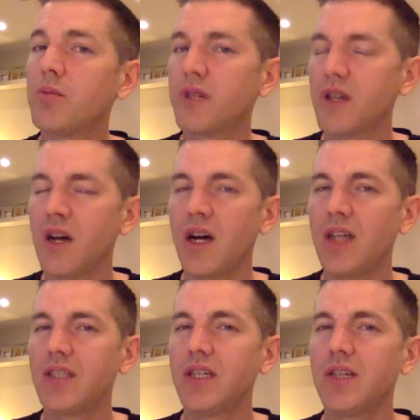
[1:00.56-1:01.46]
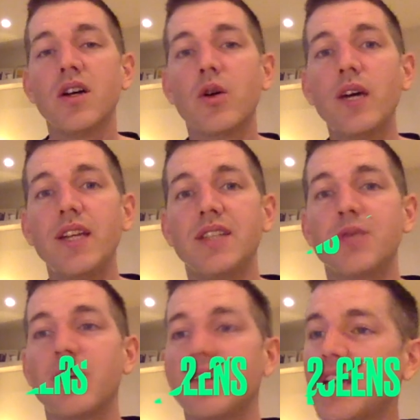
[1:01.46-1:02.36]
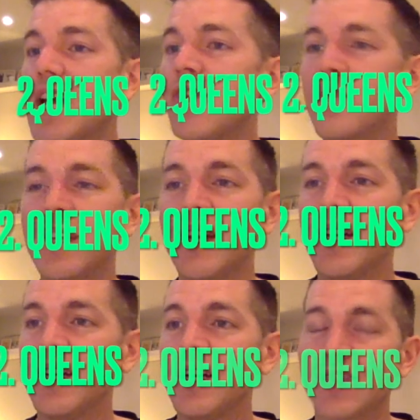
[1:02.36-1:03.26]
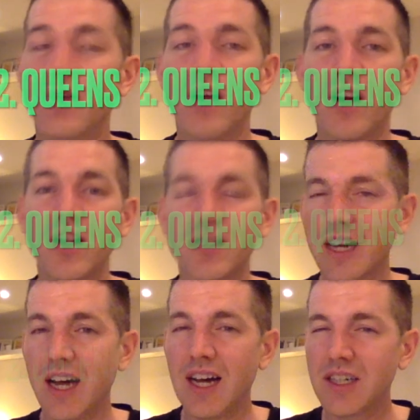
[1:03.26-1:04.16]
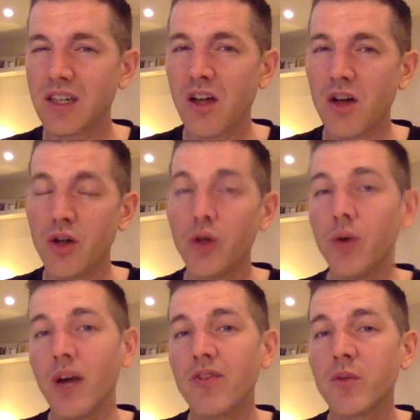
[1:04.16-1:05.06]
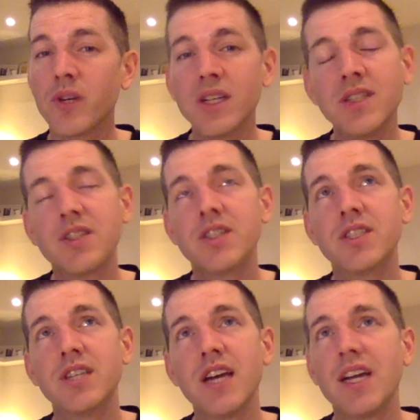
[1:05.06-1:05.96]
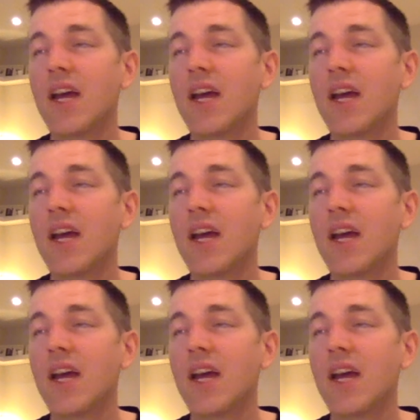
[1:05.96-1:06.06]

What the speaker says: but not ideal. Queens, well, there's 10 of them in there. Quite hard to get a handle on who everyone is just yet.